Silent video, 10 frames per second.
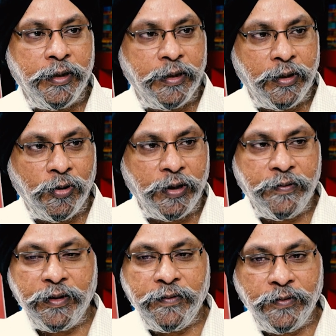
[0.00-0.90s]
Not
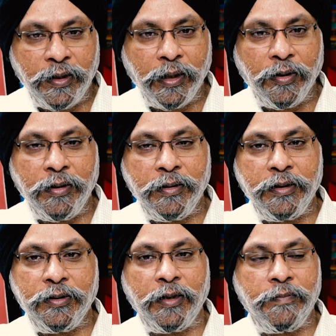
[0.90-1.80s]
even in vernacular,
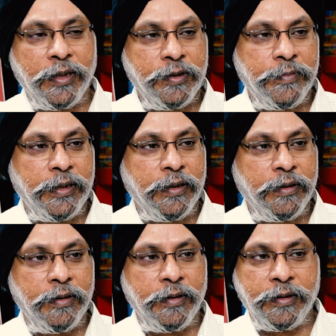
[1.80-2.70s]
there's not much
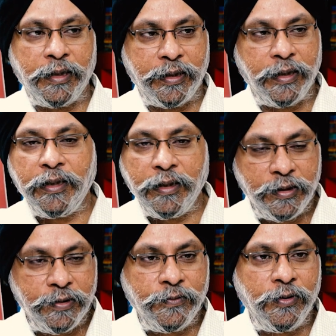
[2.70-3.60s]
material. There's nothing in
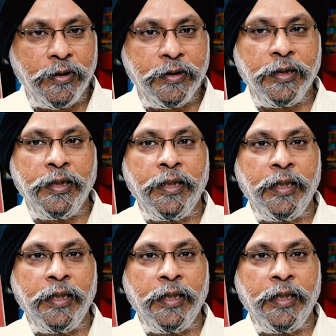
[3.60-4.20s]
English, of course.